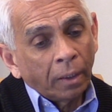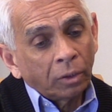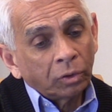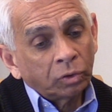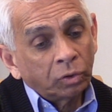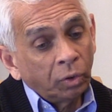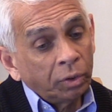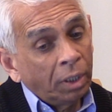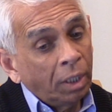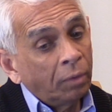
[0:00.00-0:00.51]

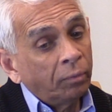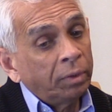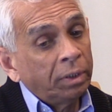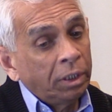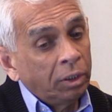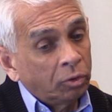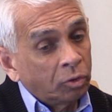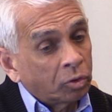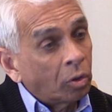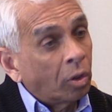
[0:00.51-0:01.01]
So here we
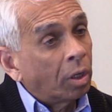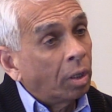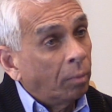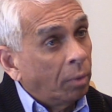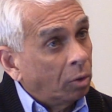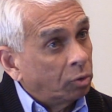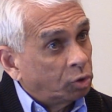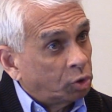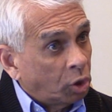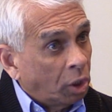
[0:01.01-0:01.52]
need to talk
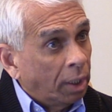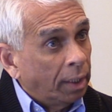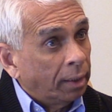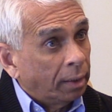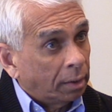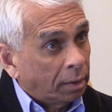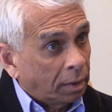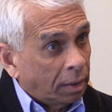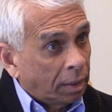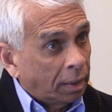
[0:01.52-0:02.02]
about
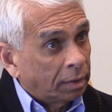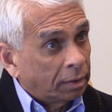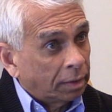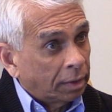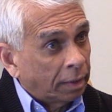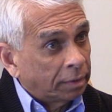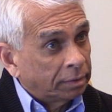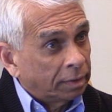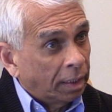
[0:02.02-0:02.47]
China as